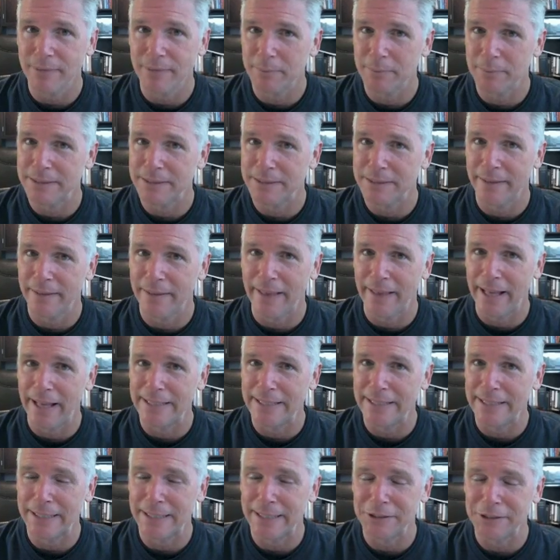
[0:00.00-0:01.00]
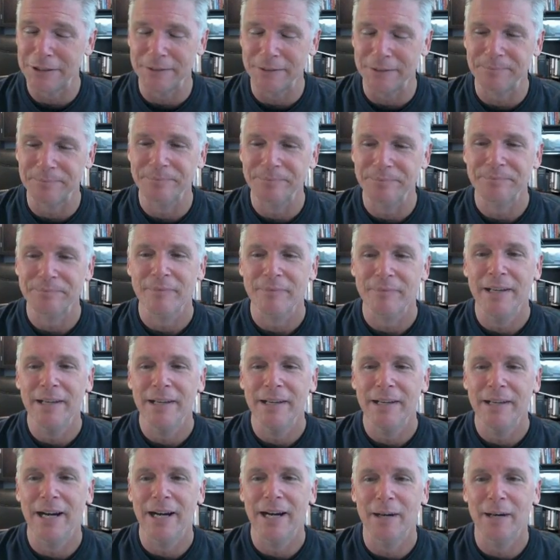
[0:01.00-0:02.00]
I'm setting that intention.
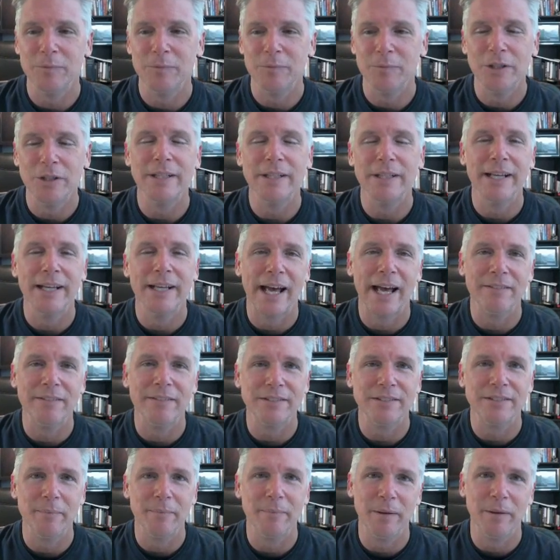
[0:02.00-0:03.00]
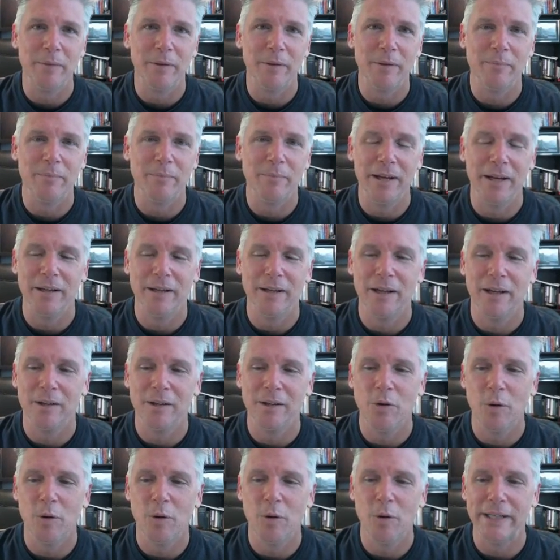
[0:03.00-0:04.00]
Couldn't get out of something with my
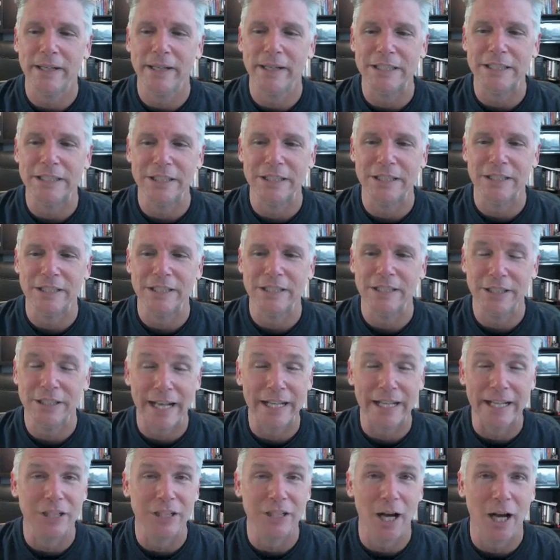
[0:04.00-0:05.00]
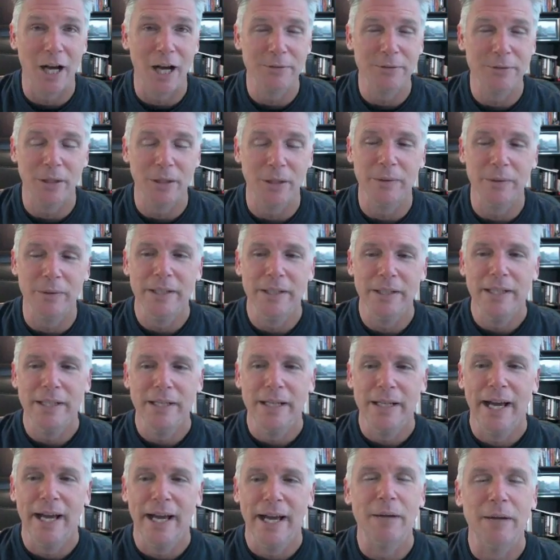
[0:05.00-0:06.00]
corporate day job. So,
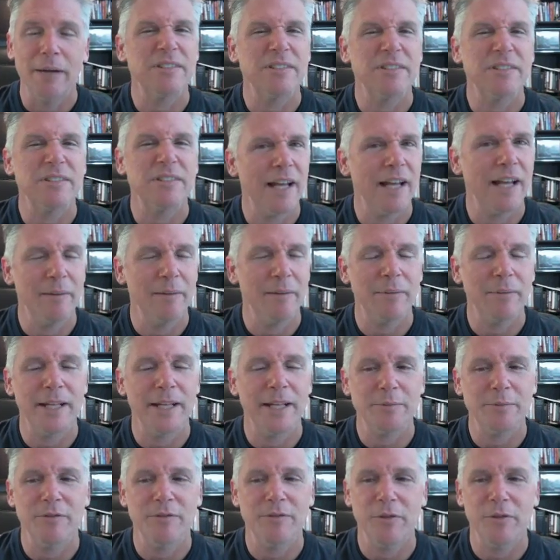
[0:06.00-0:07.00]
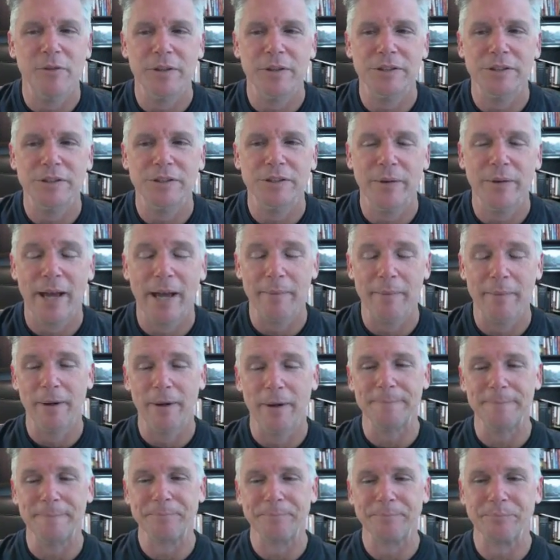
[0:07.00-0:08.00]
and it was set in place before the show came
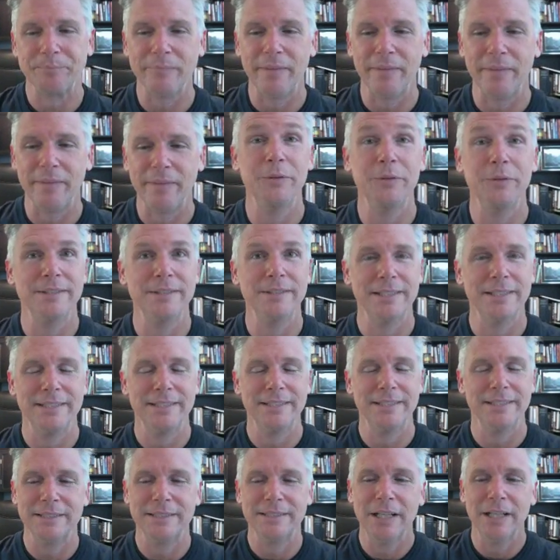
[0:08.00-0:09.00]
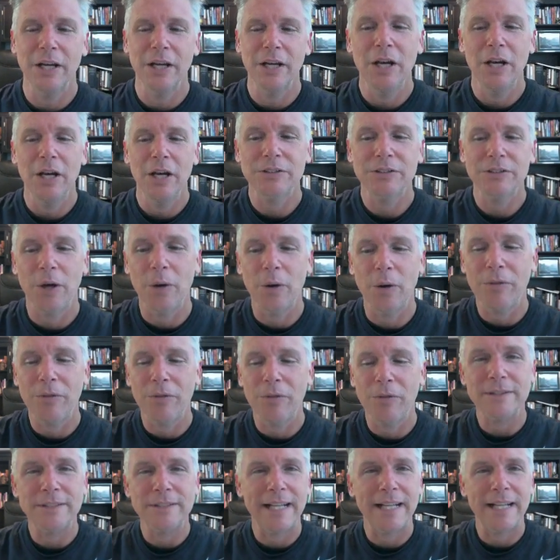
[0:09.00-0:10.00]
on into existence. So
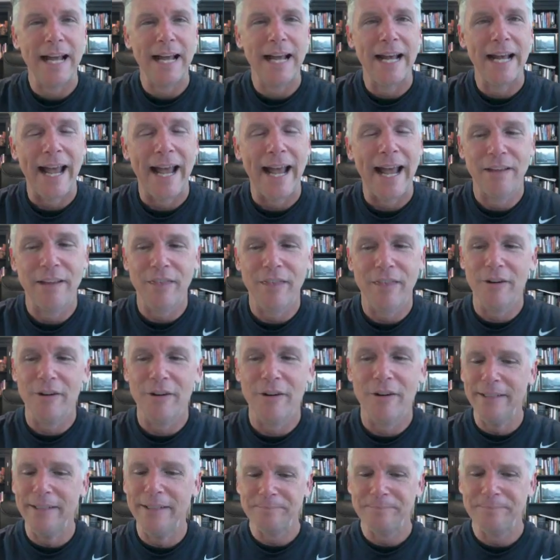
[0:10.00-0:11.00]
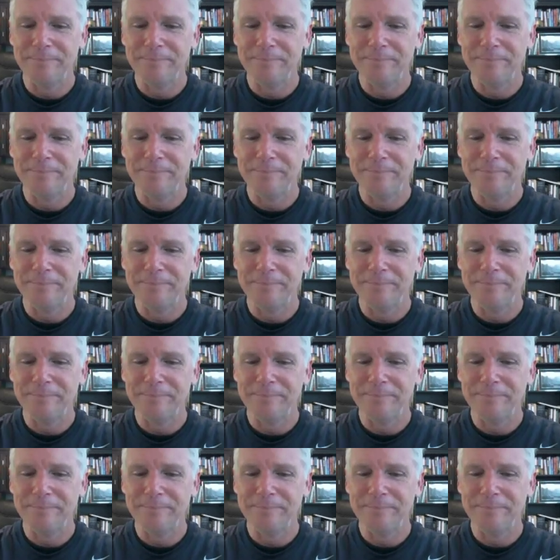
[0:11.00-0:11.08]
Thursday night, 8:30.